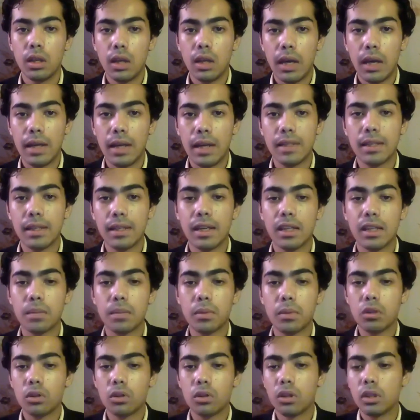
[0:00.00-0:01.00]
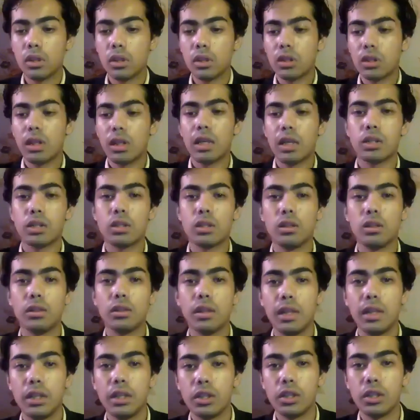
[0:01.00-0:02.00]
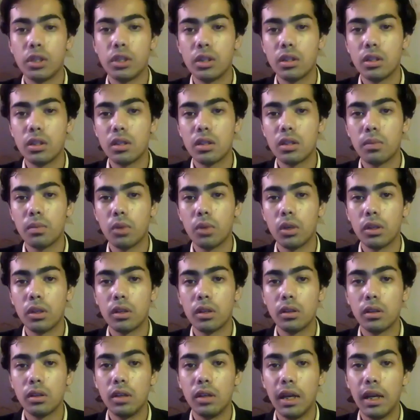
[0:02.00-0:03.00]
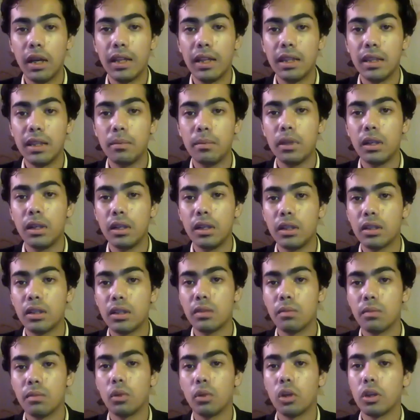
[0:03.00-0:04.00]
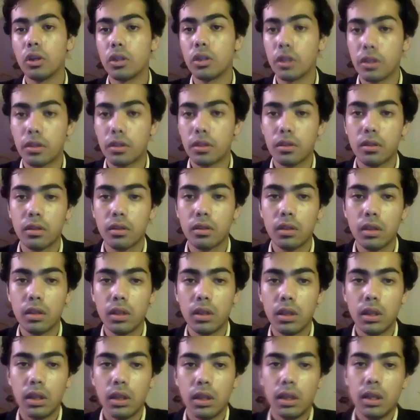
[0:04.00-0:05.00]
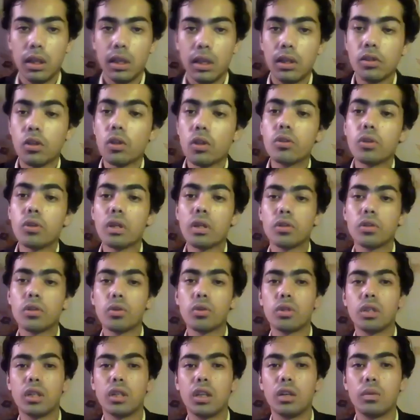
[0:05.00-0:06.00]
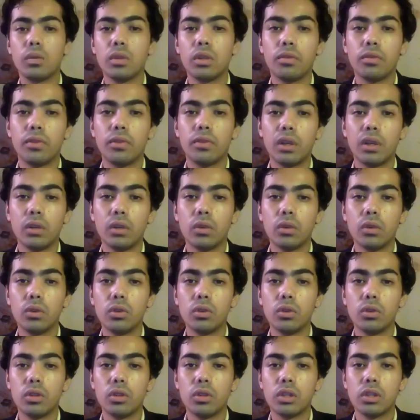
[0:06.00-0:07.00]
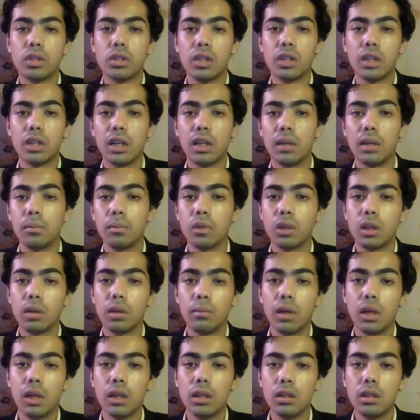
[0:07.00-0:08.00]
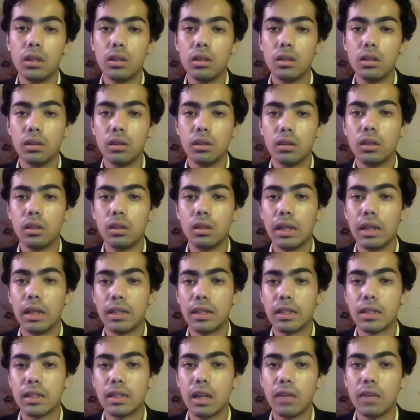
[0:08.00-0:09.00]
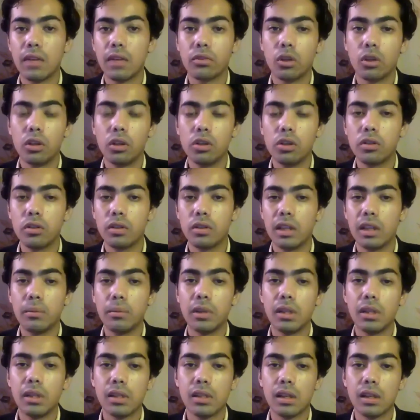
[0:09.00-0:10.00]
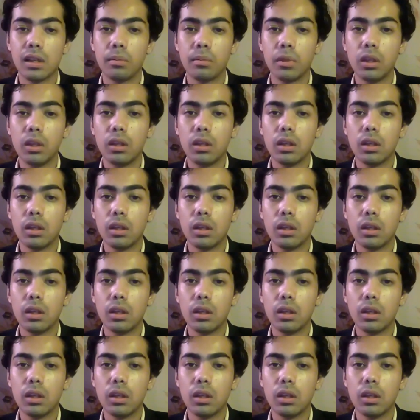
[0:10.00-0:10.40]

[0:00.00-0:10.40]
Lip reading: and is an expert on international relations and the Middle Eastern politics. He is also associated with the Fawd Chehab Command and Staff College at the Lebanese Army,